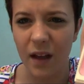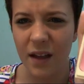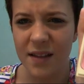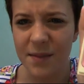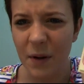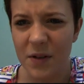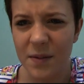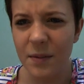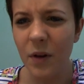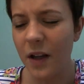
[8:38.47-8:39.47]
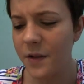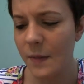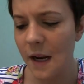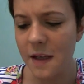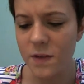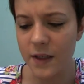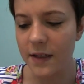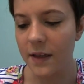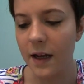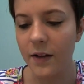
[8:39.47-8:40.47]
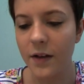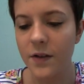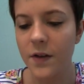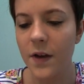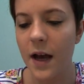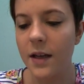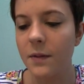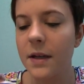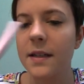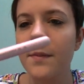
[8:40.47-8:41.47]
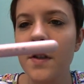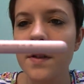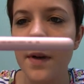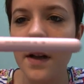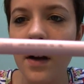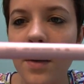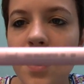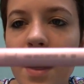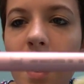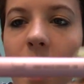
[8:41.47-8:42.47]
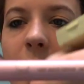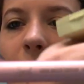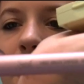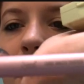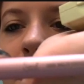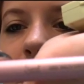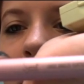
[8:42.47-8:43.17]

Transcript: It's supposed to be blush, but I use it as a highlighter. So yeah, anyways, I'm using my large angled